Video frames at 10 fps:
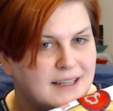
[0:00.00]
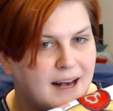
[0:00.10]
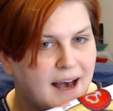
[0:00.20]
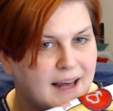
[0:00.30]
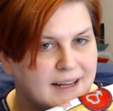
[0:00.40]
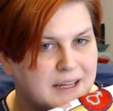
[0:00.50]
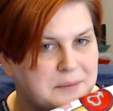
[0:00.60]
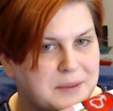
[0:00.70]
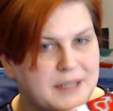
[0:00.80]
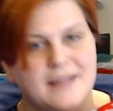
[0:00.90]
And they had
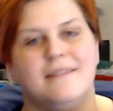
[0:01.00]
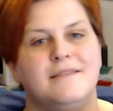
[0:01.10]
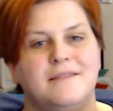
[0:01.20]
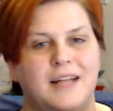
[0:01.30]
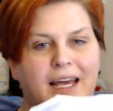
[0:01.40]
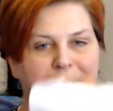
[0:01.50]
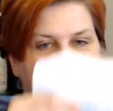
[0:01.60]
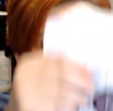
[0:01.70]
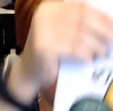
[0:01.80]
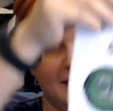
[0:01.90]
been
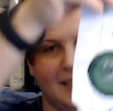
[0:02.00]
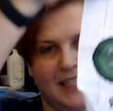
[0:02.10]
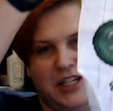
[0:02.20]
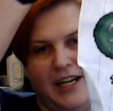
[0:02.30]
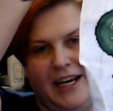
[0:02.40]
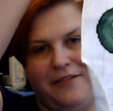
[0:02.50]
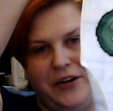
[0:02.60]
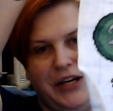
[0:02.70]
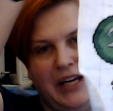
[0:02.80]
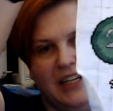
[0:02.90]
done stitching it for
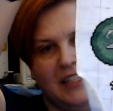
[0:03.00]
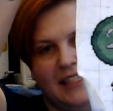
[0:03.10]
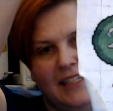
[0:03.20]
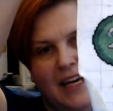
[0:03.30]
years.